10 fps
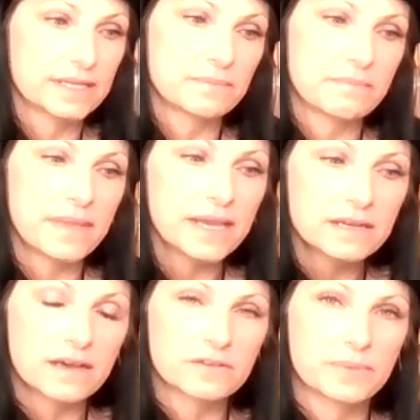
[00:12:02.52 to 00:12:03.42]
it may
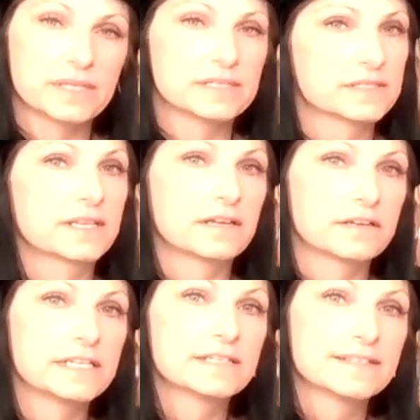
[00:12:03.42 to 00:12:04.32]
not have been as
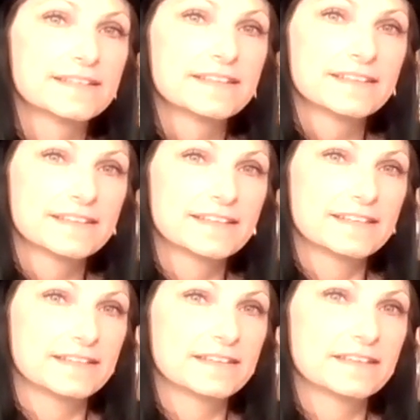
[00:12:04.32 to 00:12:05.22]
scary
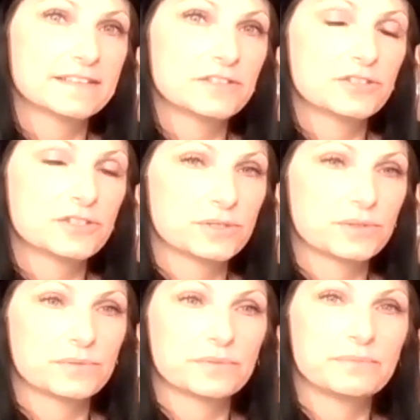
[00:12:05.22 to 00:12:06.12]
getting
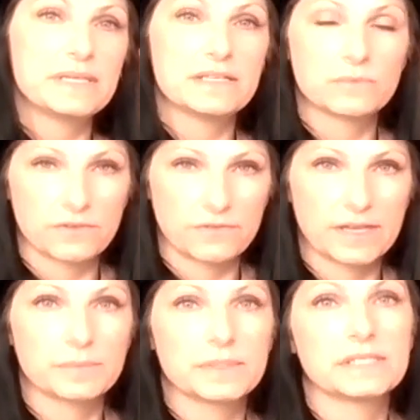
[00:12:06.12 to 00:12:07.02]
into meeting with
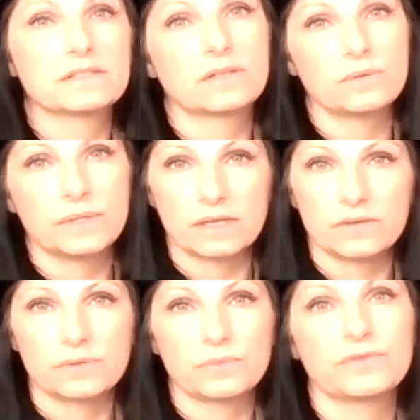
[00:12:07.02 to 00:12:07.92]
families, going
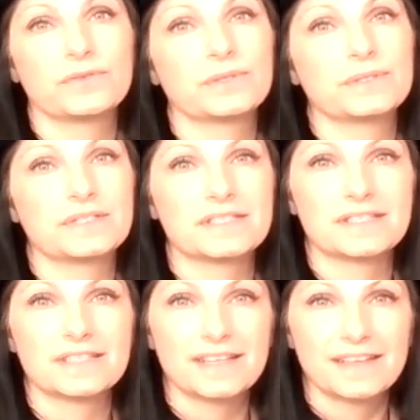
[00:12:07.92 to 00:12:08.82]
on
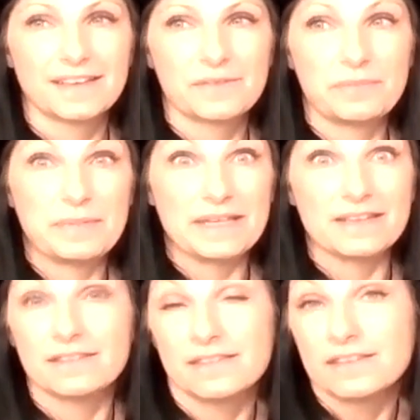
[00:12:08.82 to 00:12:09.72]
removals,
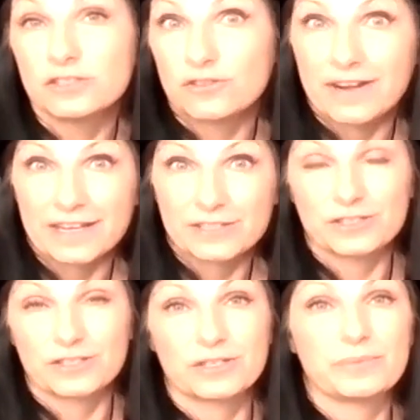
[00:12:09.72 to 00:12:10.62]
being the
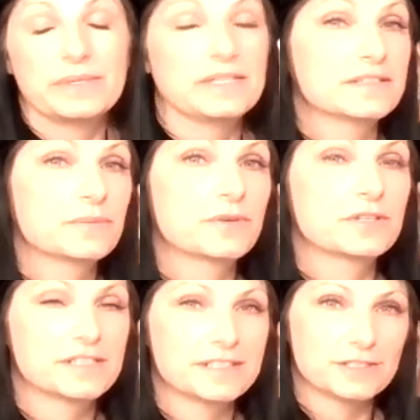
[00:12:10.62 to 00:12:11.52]
director, being the
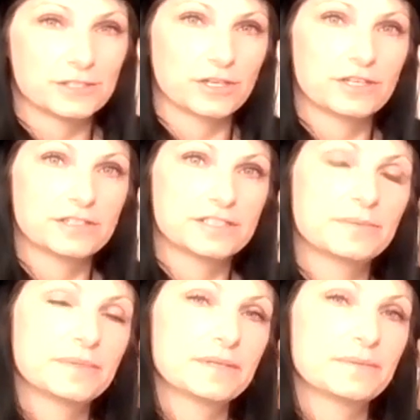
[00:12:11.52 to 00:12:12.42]
person in charge.
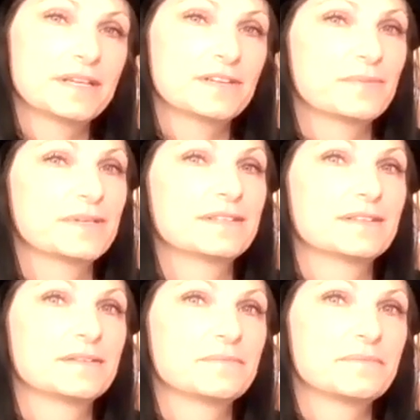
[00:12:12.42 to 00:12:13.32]
It may have
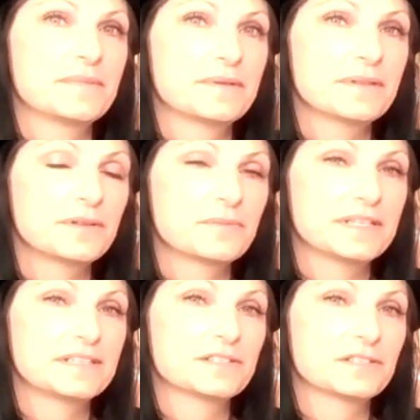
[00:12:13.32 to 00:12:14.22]
been a little
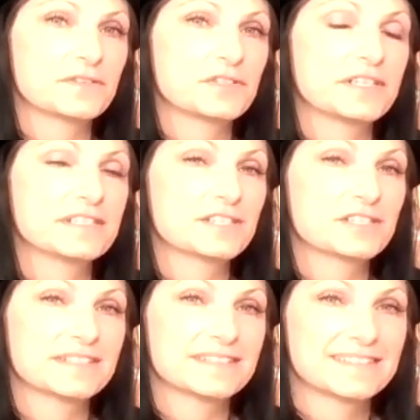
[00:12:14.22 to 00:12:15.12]
bit easier of a
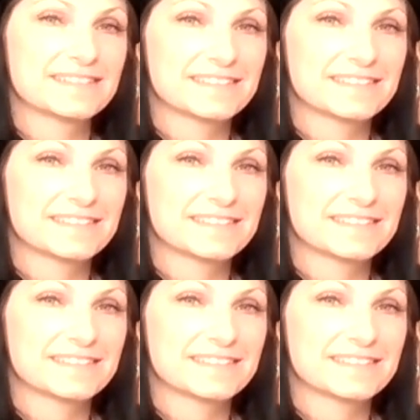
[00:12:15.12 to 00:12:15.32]
transition.